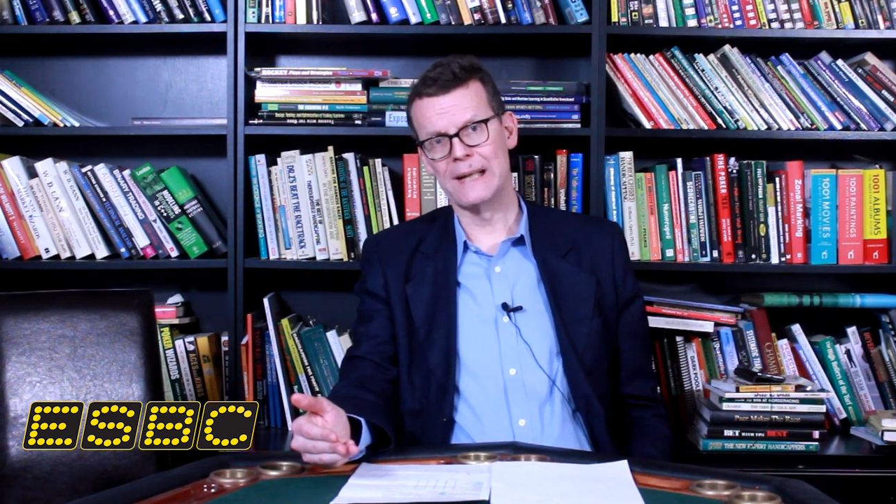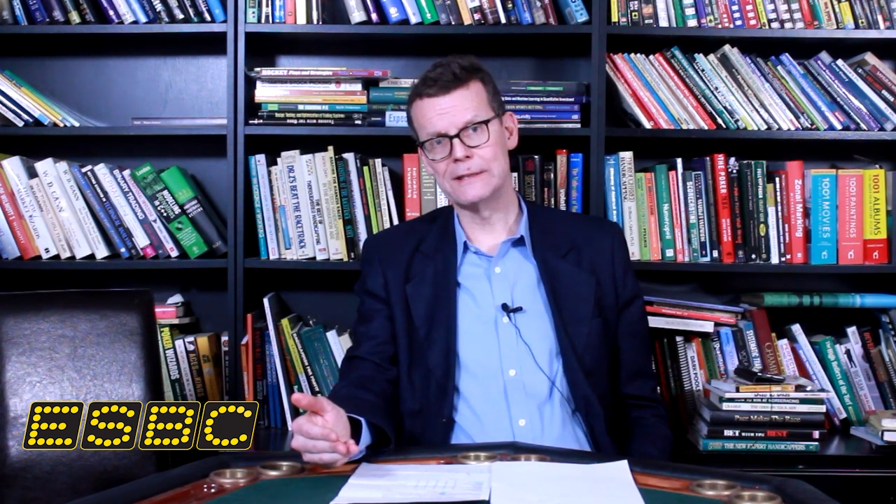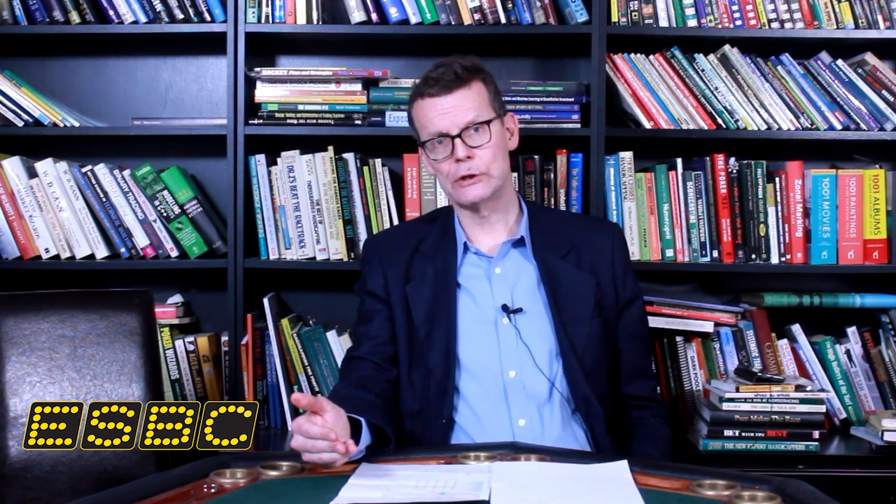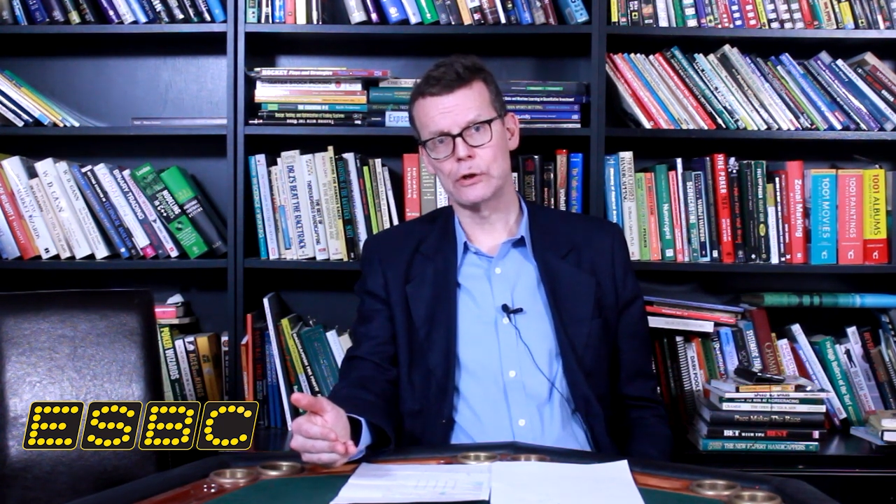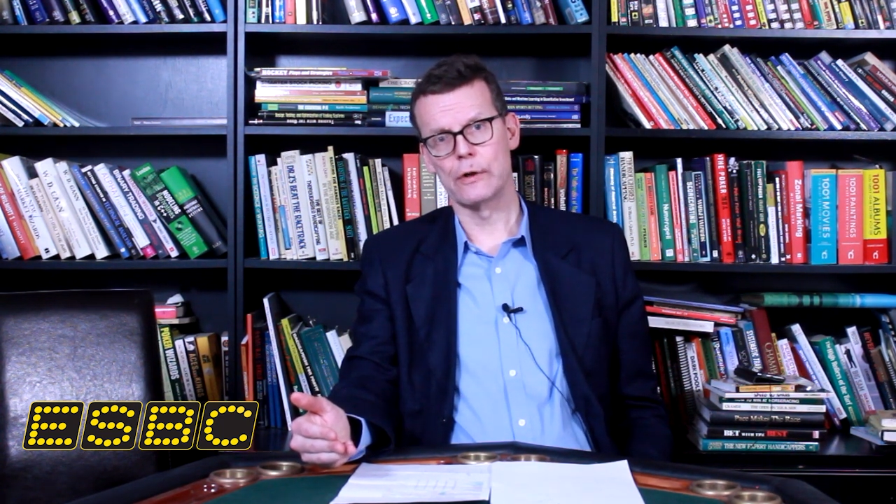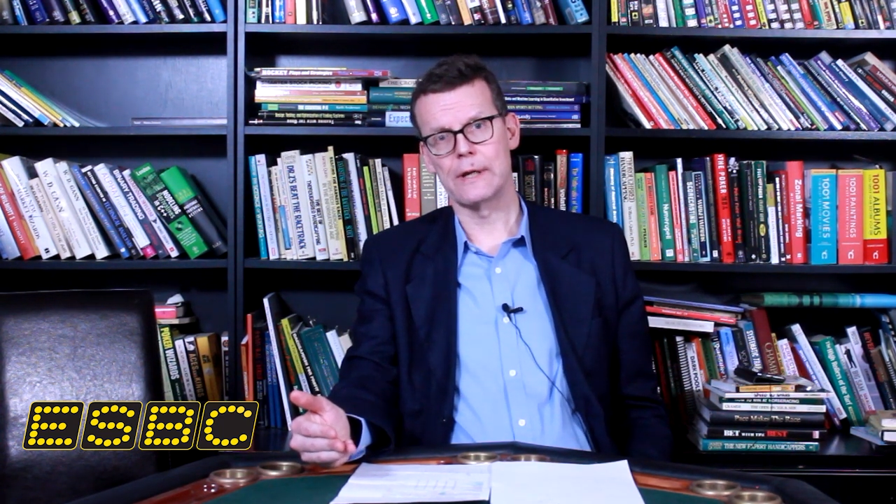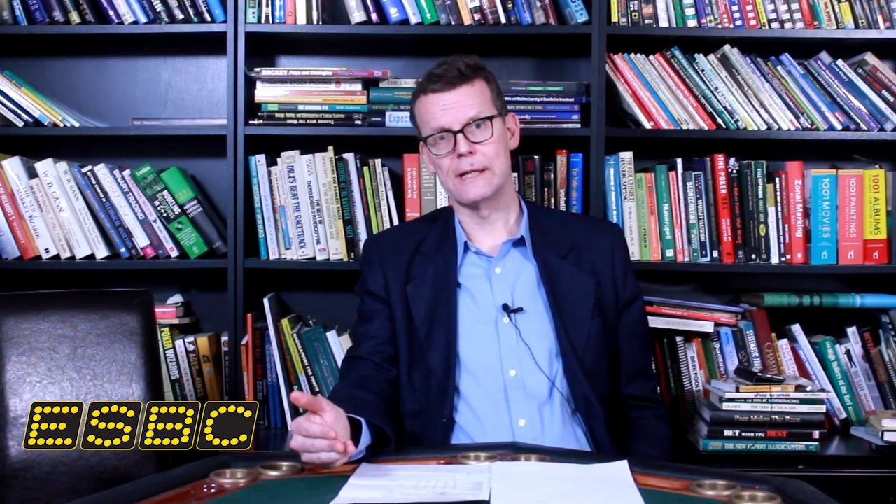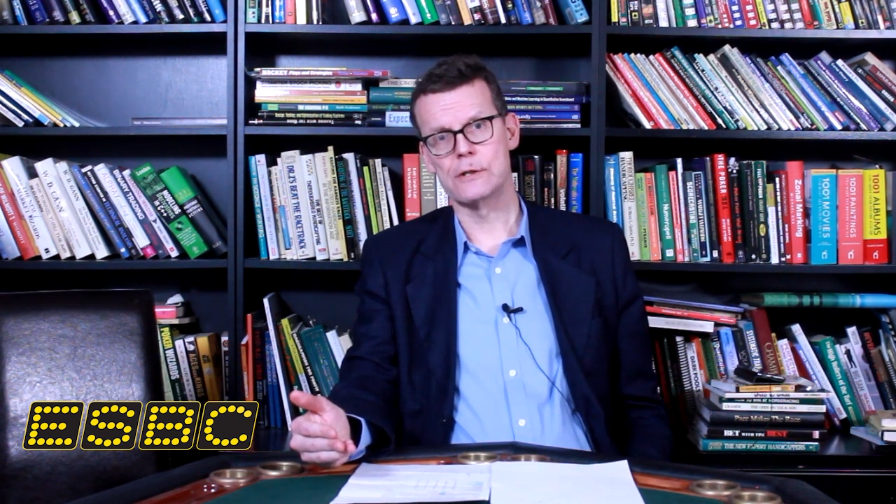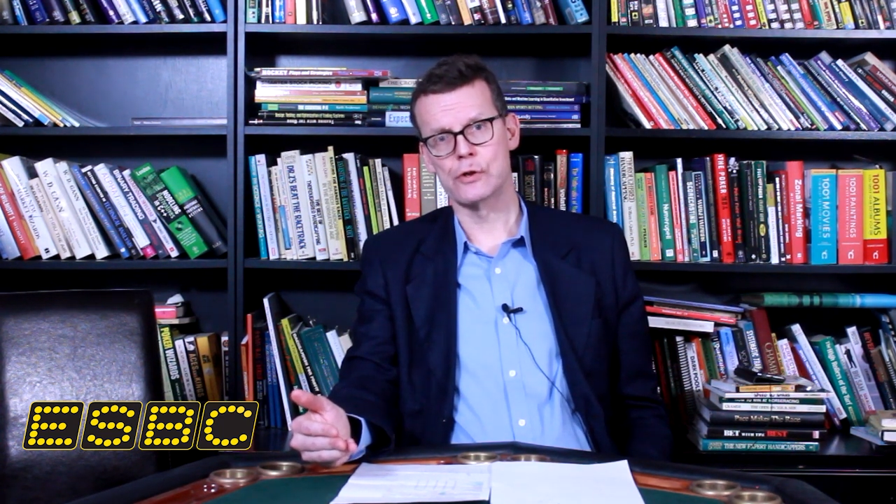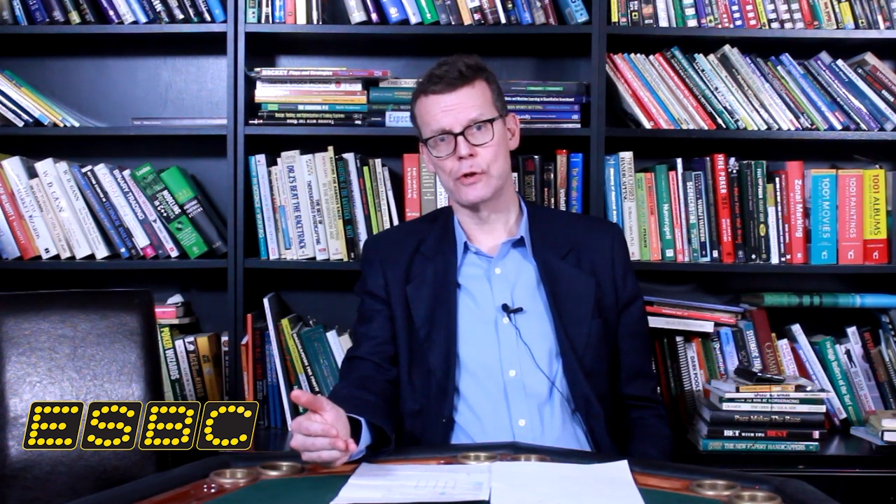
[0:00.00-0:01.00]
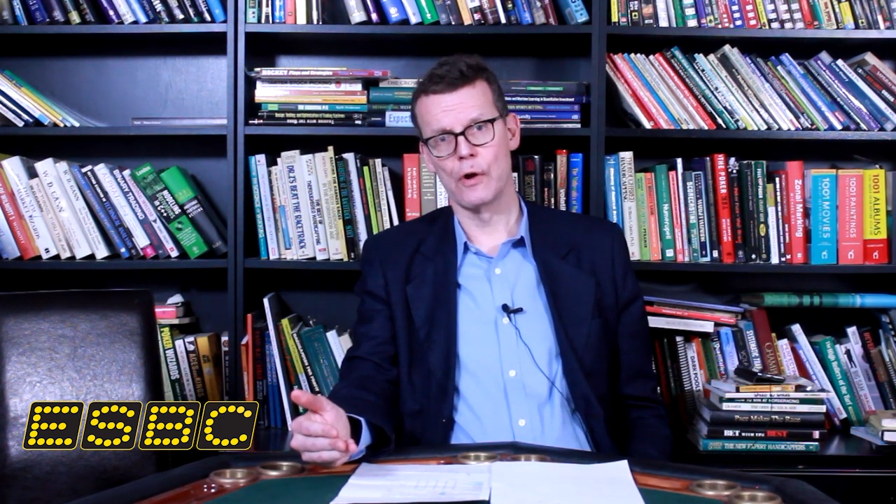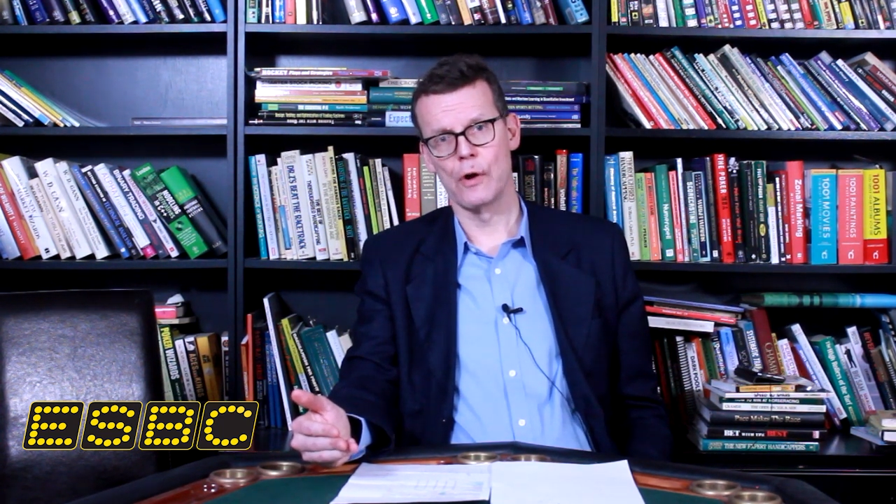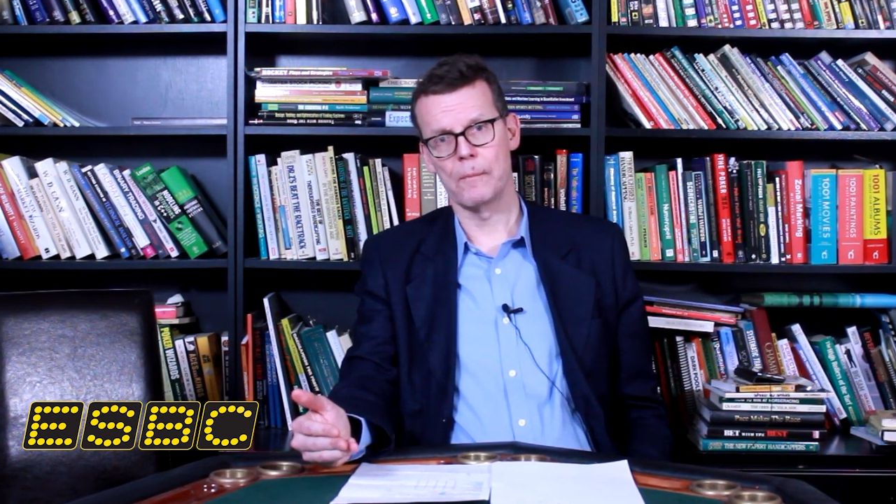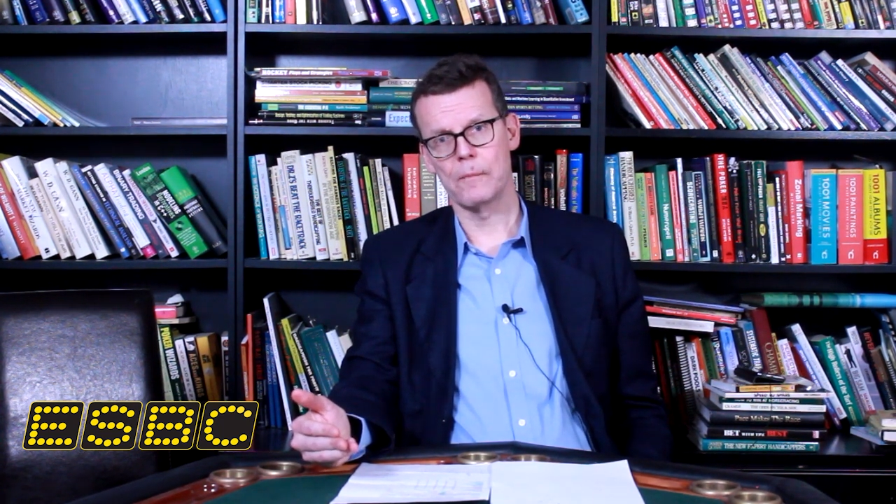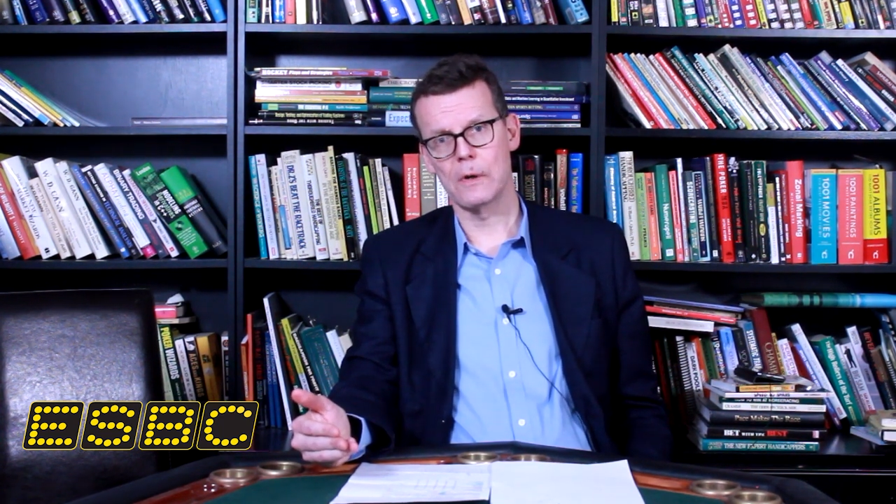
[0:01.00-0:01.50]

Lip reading: mentioned, it's a